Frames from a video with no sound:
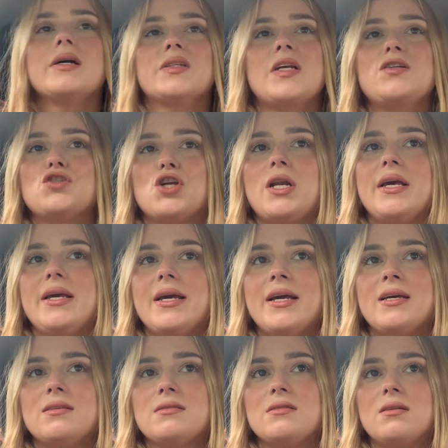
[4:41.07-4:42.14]
Essentially,
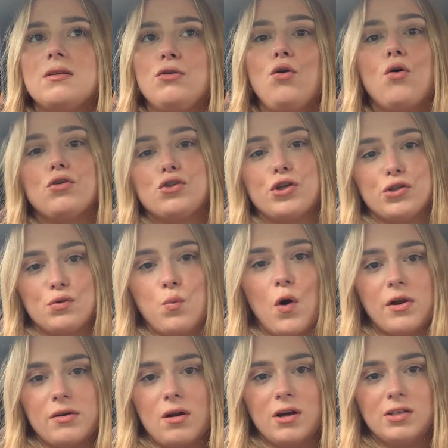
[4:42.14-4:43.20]
it's not just
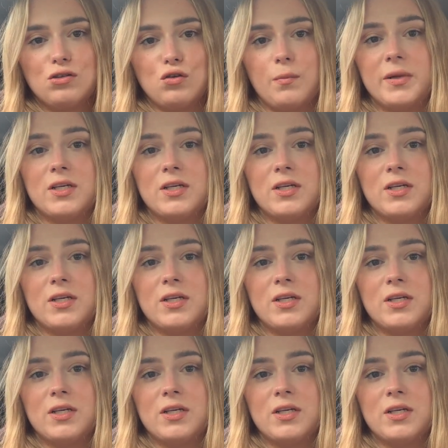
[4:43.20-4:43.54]
one night stop,